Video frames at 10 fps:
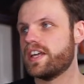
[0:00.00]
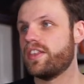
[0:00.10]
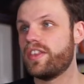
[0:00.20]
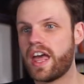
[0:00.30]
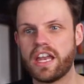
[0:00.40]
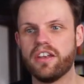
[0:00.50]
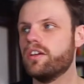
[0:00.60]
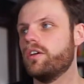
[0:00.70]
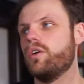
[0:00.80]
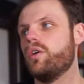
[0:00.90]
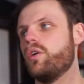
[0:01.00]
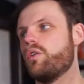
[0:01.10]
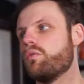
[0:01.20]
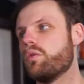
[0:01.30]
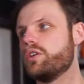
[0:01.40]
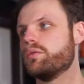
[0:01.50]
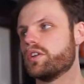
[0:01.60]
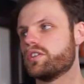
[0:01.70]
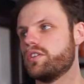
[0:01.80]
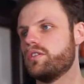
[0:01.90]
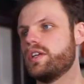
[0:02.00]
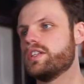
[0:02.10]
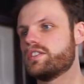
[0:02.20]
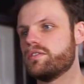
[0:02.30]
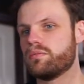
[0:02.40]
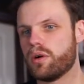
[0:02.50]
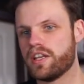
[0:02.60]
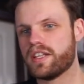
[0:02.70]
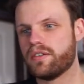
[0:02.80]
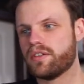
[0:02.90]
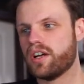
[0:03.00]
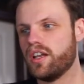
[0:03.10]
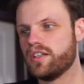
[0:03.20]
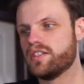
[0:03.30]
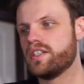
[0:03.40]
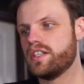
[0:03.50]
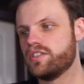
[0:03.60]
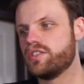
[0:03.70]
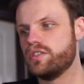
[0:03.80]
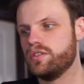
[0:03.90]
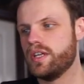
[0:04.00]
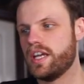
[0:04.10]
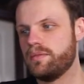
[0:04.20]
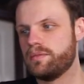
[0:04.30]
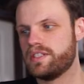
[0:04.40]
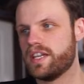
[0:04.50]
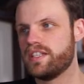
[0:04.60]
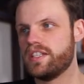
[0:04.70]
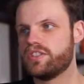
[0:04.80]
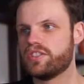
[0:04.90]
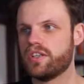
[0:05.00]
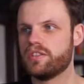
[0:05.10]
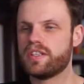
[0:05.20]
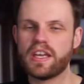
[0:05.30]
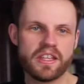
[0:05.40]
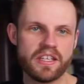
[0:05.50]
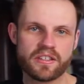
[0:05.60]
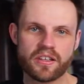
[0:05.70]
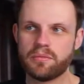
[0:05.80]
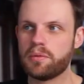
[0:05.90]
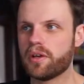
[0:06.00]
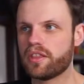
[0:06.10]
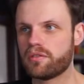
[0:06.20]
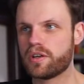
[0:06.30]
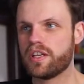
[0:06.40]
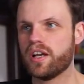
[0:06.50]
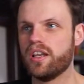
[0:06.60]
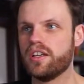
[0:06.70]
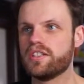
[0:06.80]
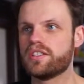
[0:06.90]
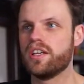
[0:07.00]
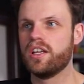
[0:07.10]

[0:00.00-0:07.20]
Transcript: And then what you want to do is to break down the colours into a percentage. So say these are going to be my three colours.